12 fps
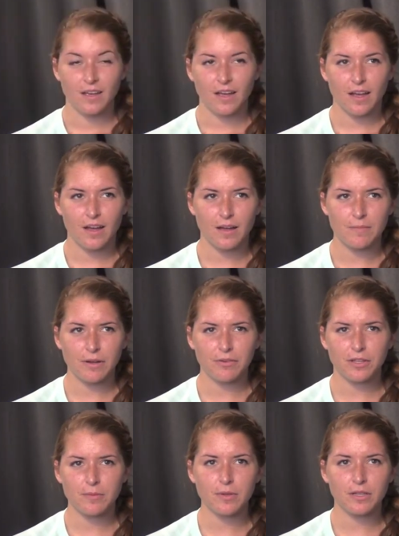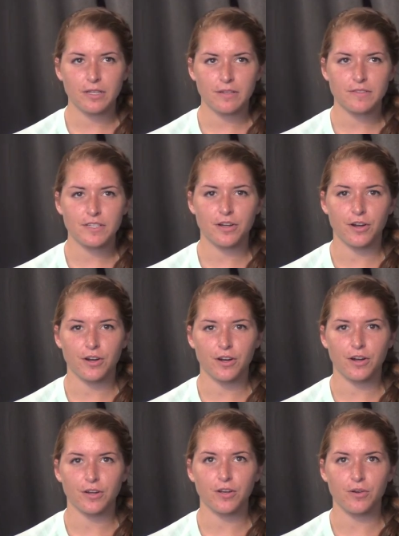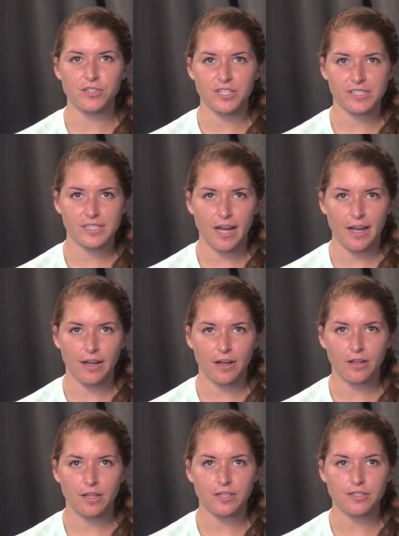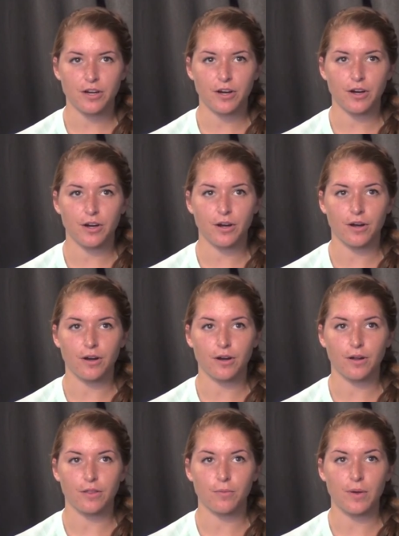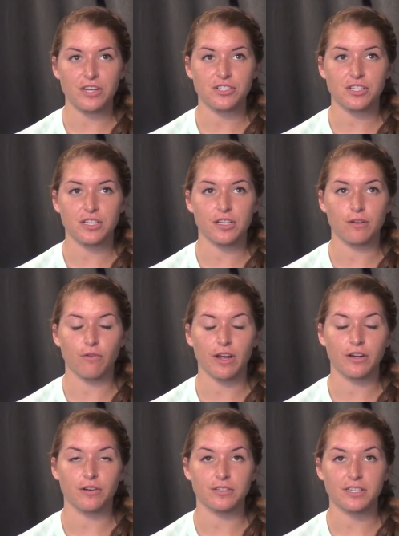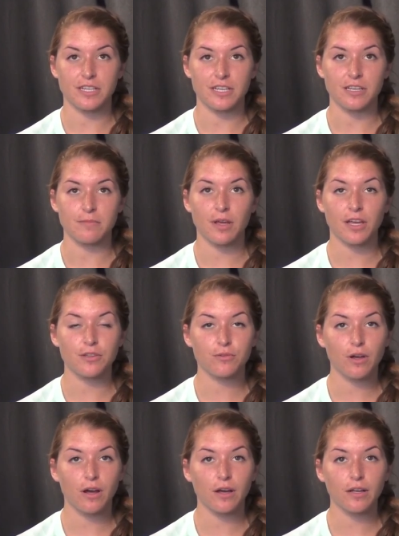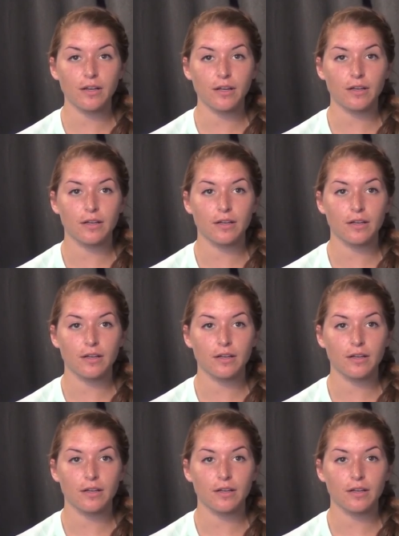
I really believed in her coaching style and the way she ran her team at UConn,